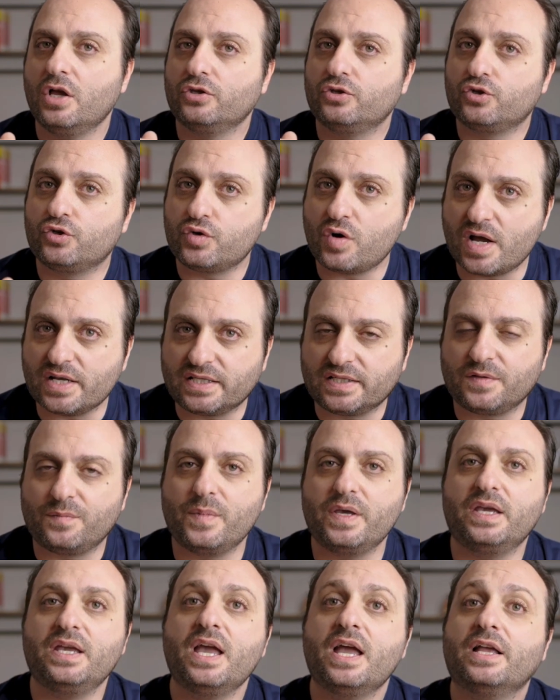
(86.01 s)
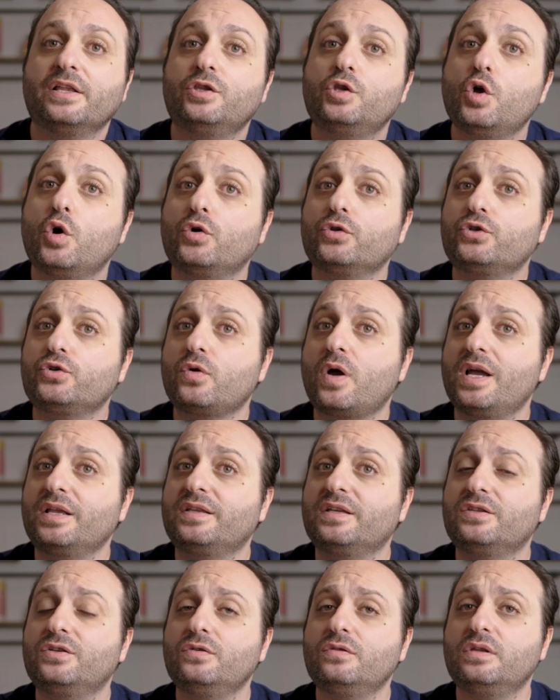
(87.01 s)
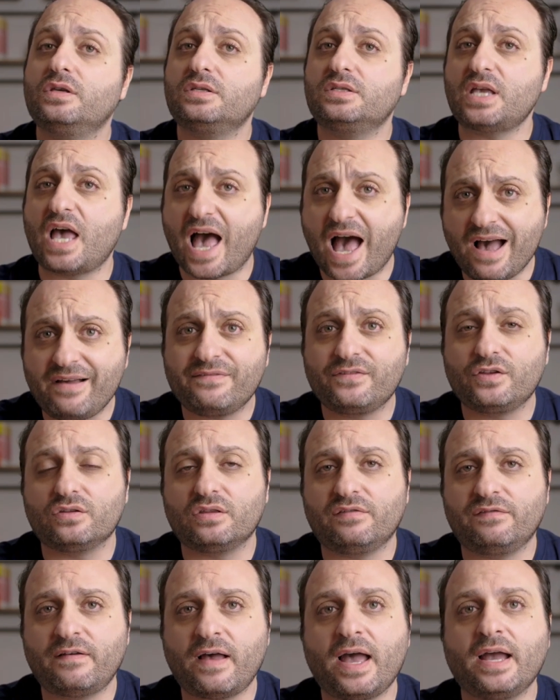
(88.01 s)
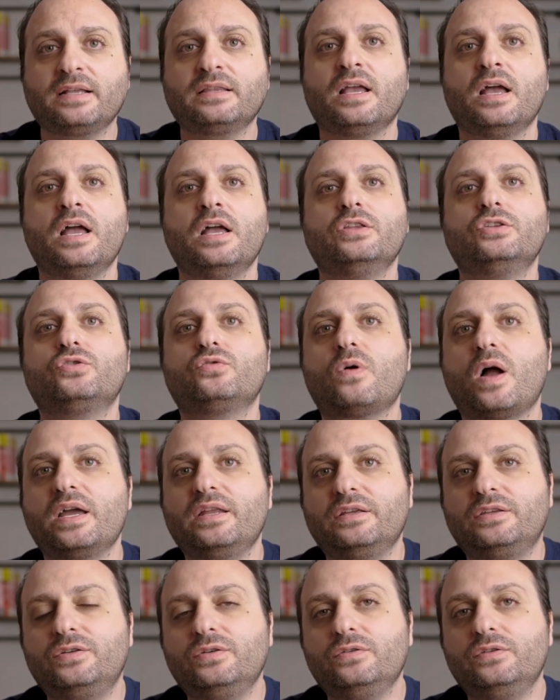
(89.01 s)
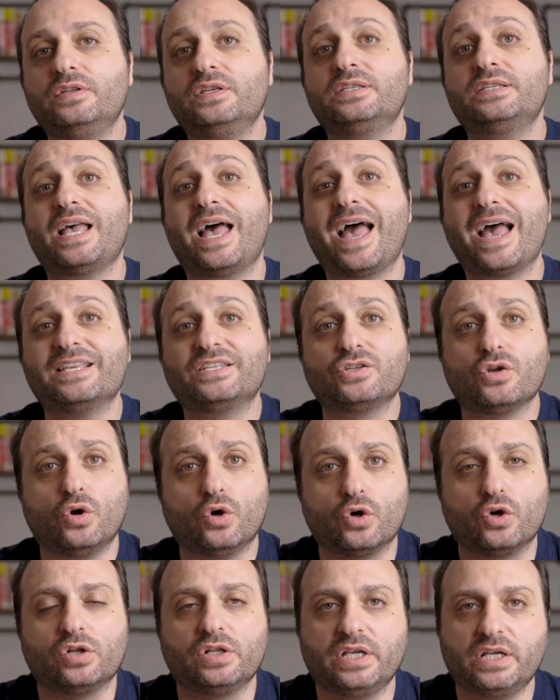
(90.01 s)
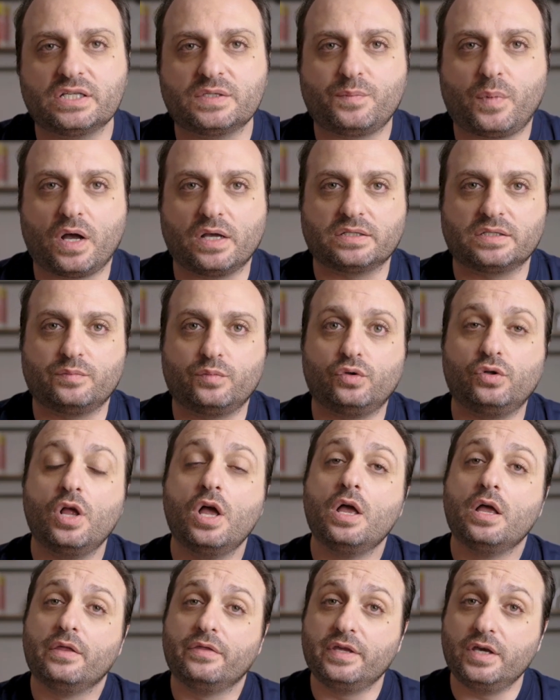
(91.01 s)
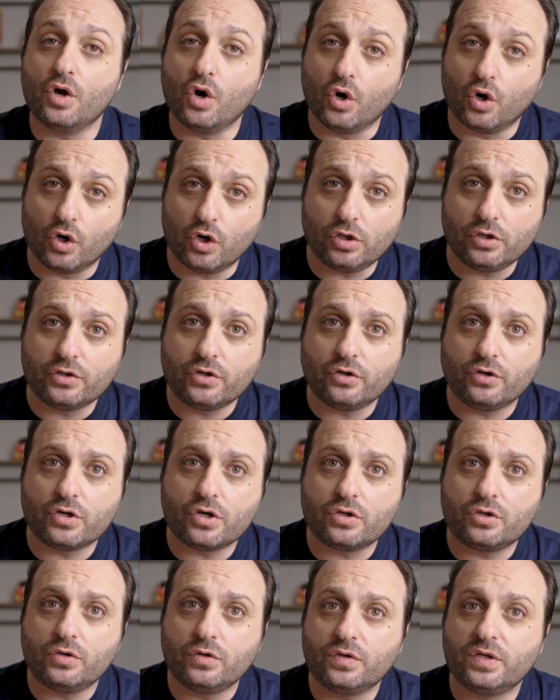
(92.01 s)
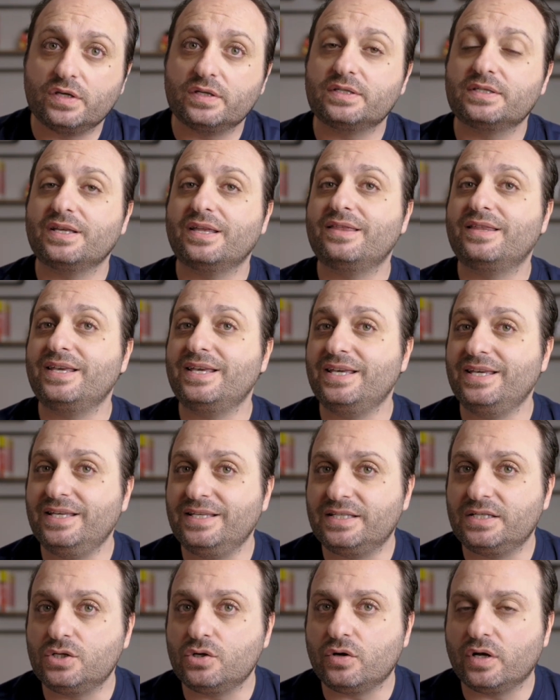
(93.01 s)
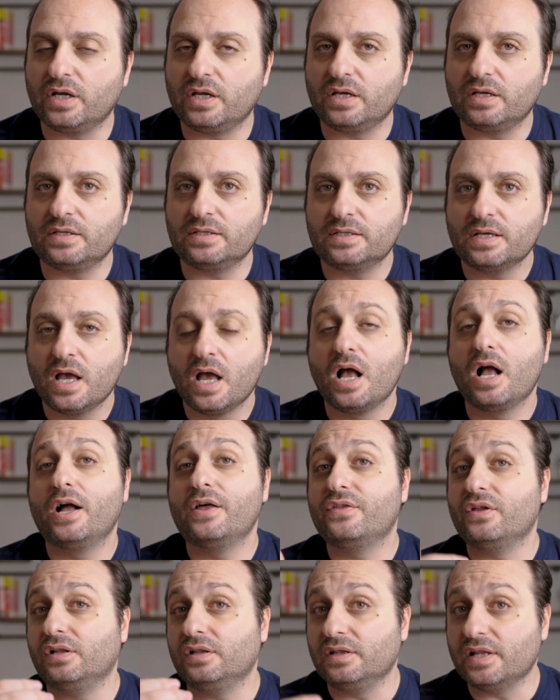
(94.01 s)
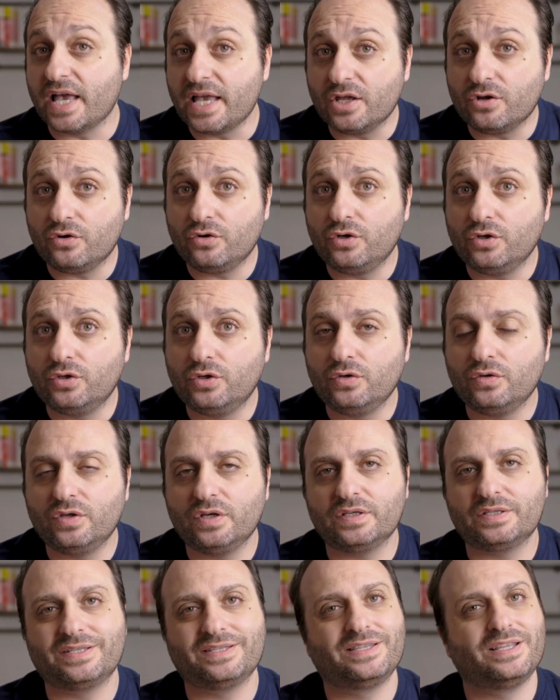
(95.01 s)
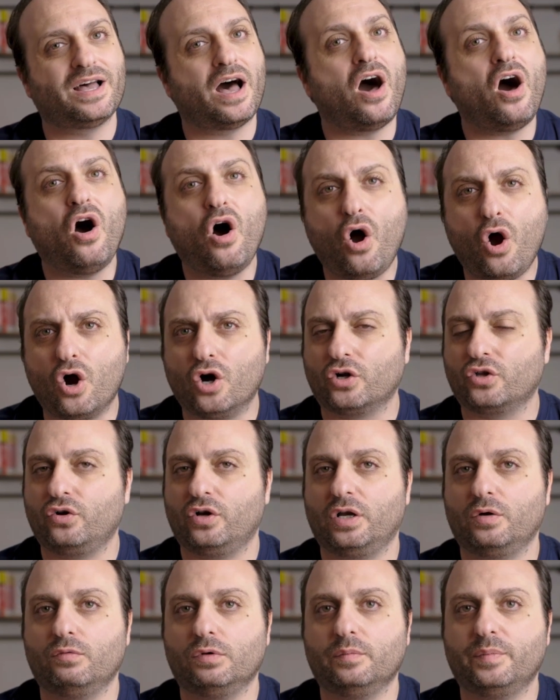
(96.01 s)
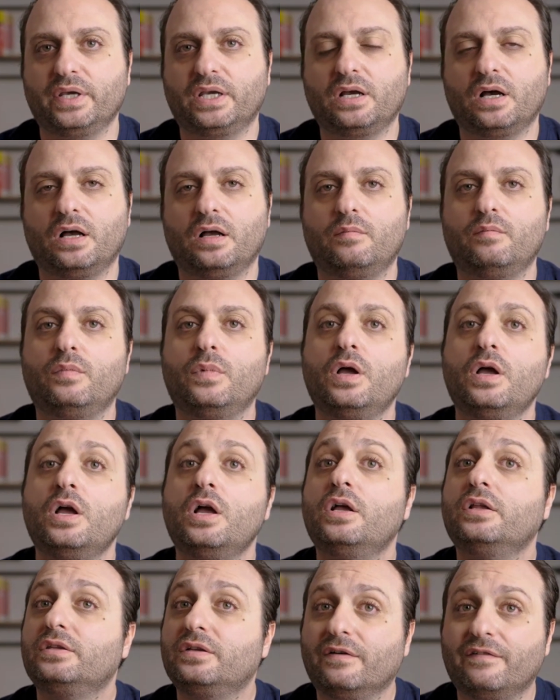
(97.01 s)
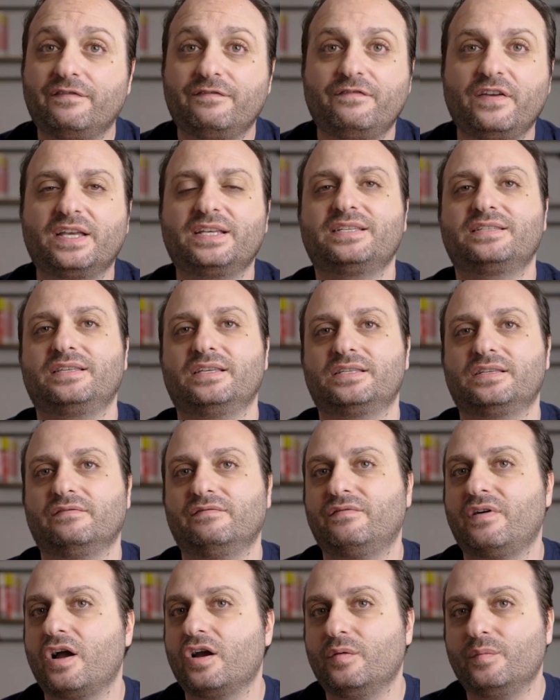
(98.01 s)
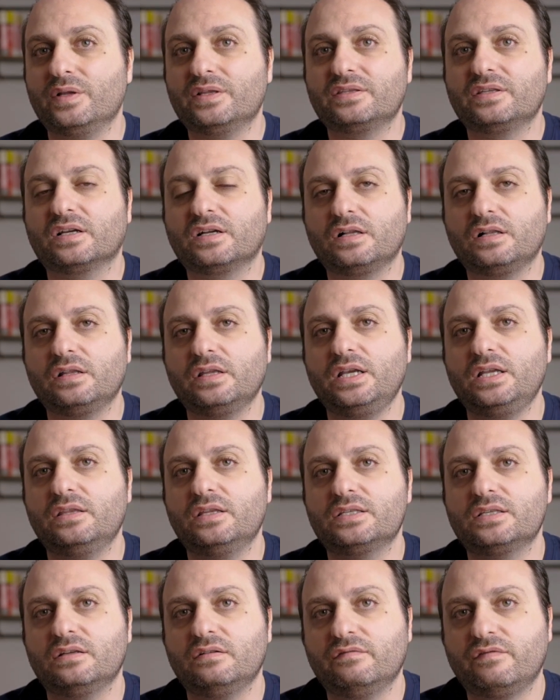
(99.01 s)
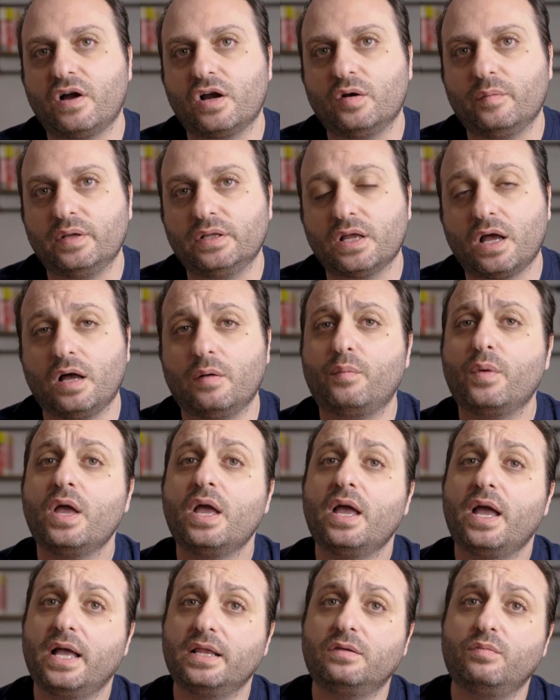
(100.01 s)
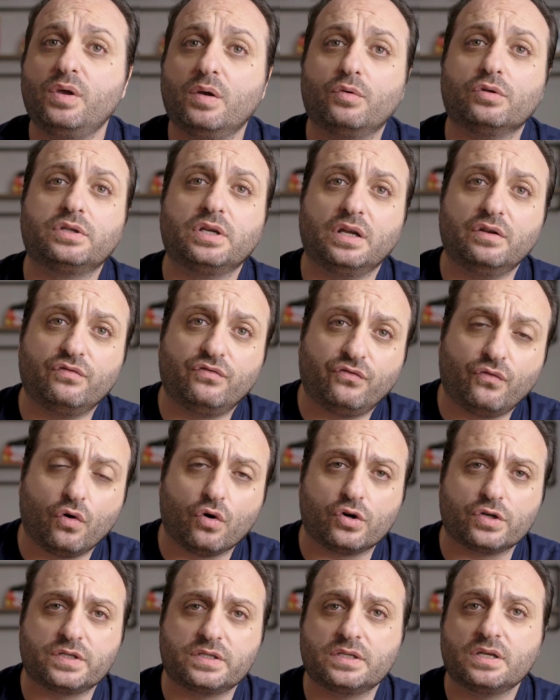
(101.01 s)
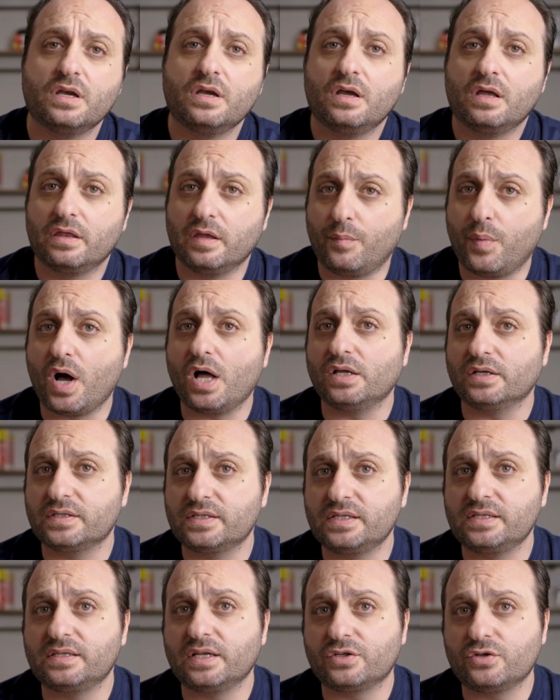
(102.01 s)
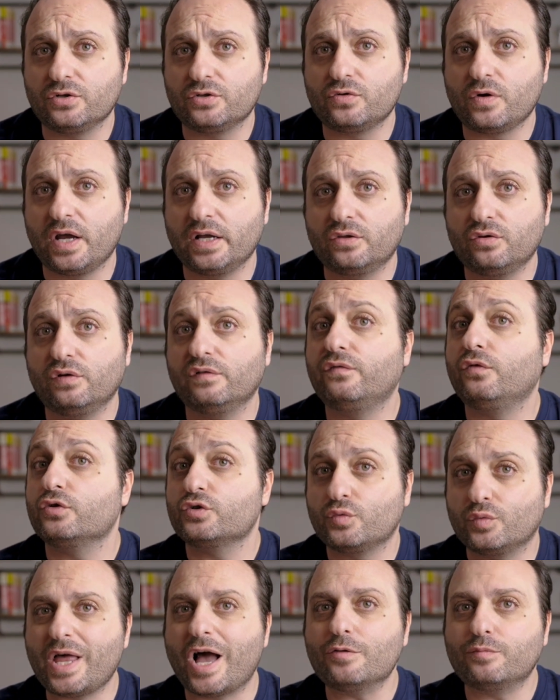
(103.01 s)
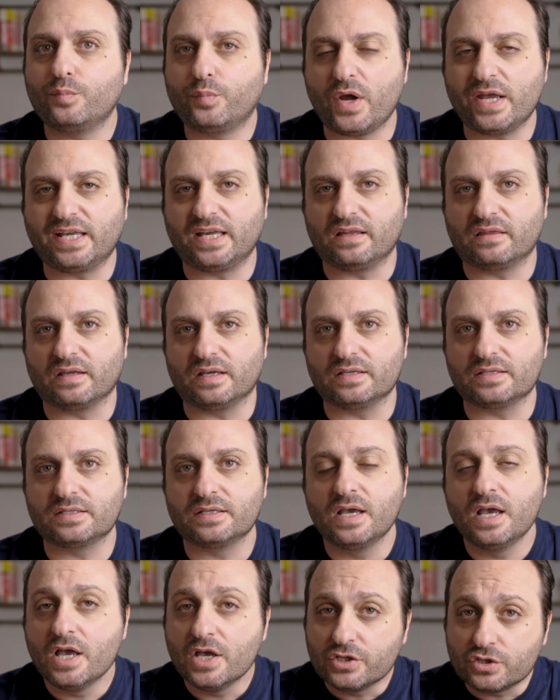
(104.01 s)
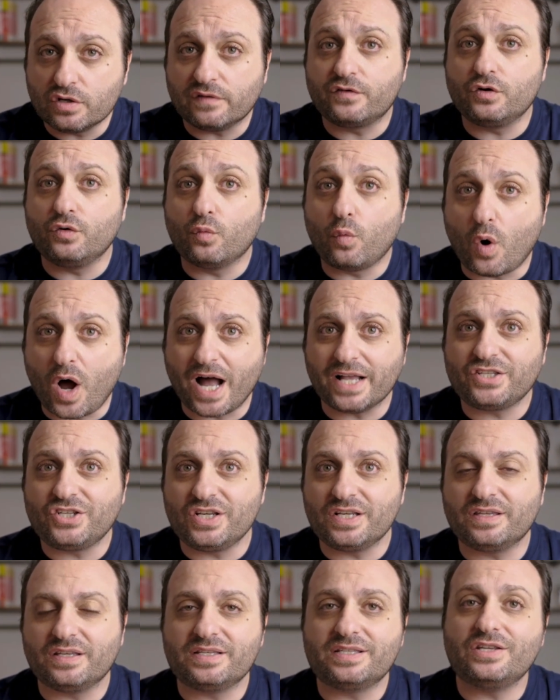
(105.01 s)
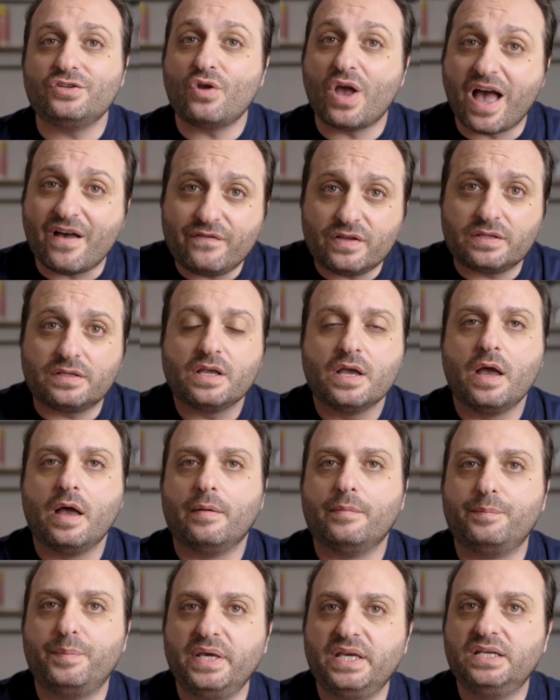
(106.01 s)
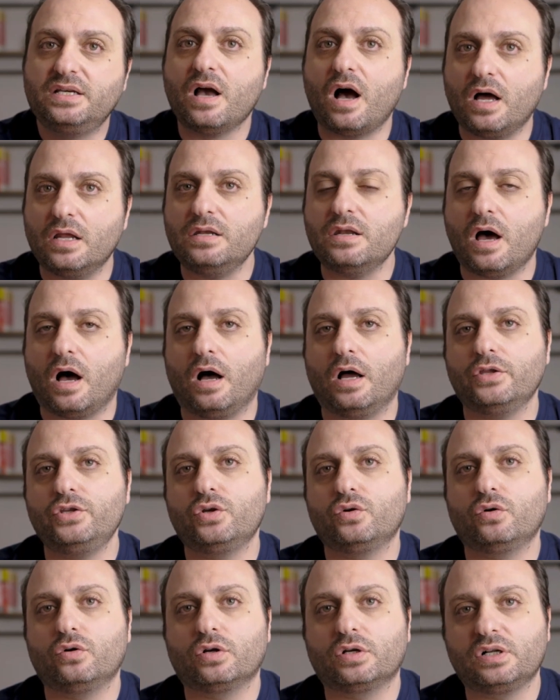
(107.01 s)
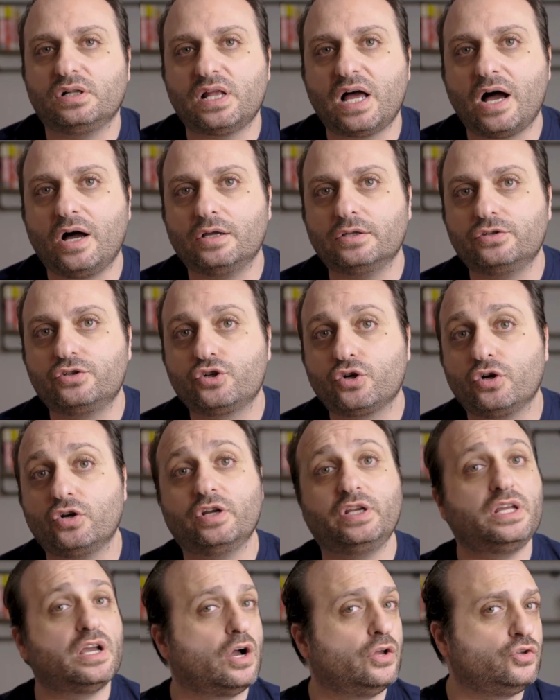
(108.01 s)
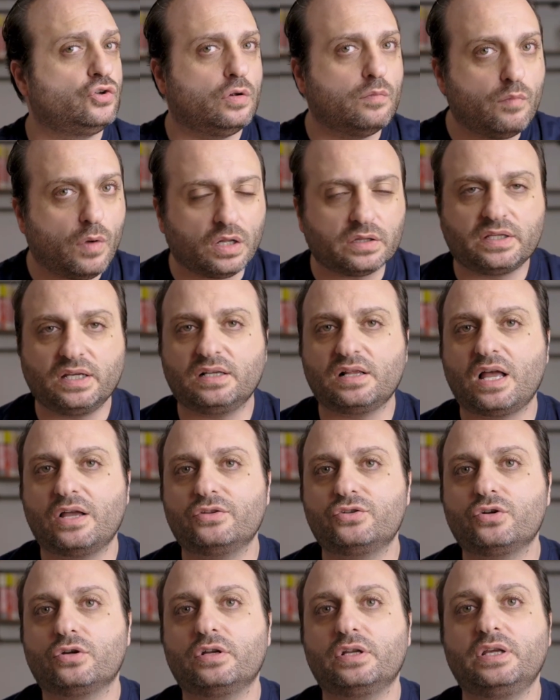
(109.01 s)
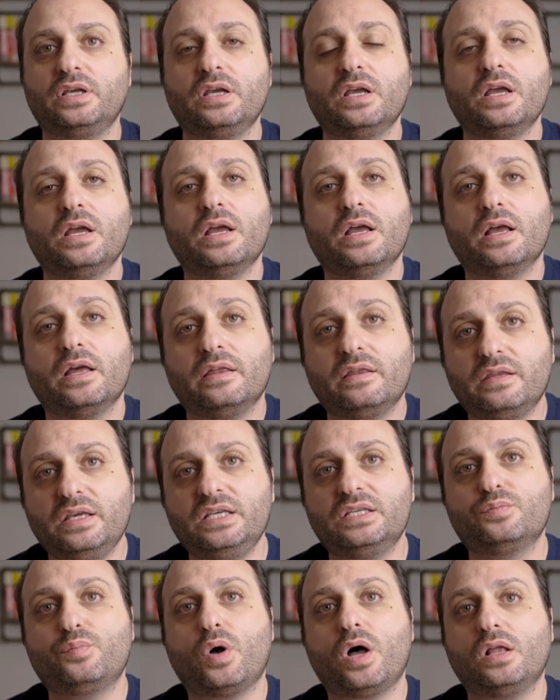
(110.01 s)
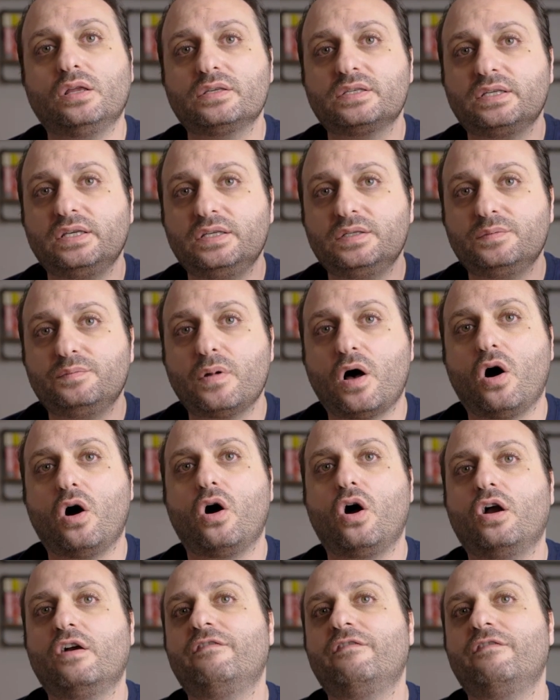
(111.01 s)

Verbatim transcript: Trust me, don't try to do this after the fact. Try to do this as early as possible. The earlier you do this, the easier it is. The later you do this, the harder it will become to fix this environment, to clean this environment up, and to be able to enforce the policies that you're trying to enforce without breaking things. So if you're watching this and you haven't begun on your cloud journey, on your multi-cloud journey, these policies are